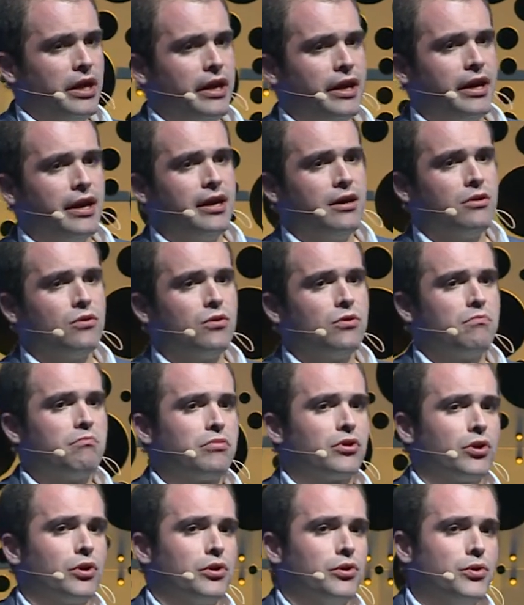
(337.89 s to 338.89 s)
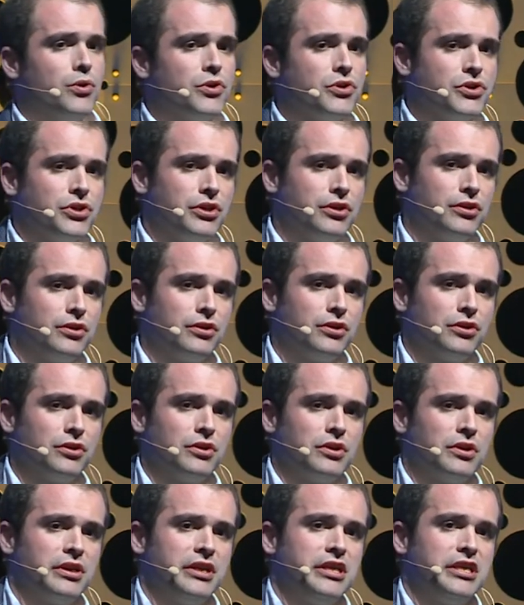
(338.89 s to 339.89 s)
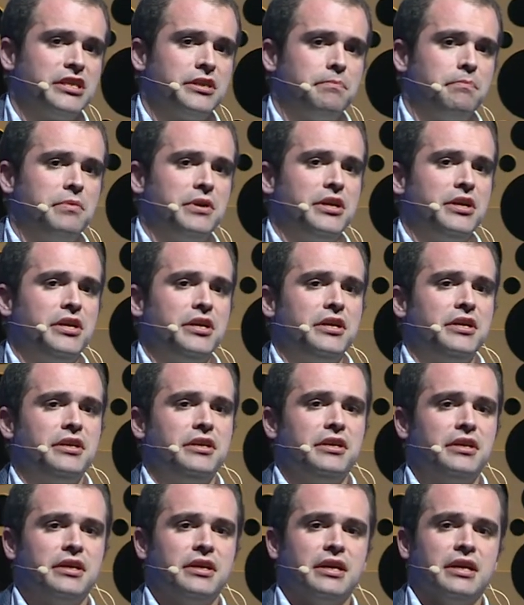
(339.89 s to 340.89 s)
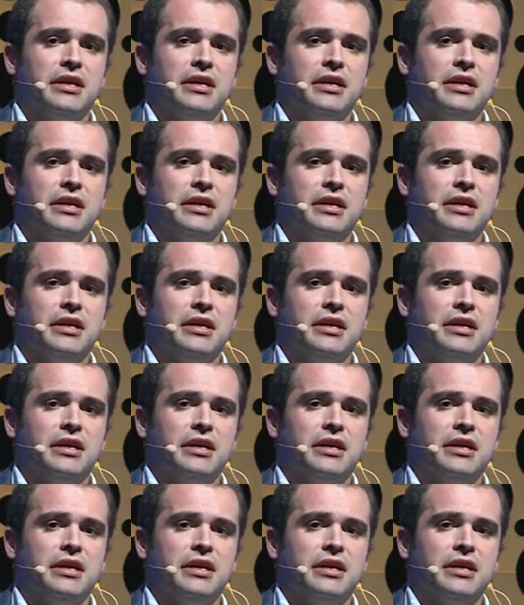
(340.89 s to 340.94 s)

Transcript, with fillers: how production is being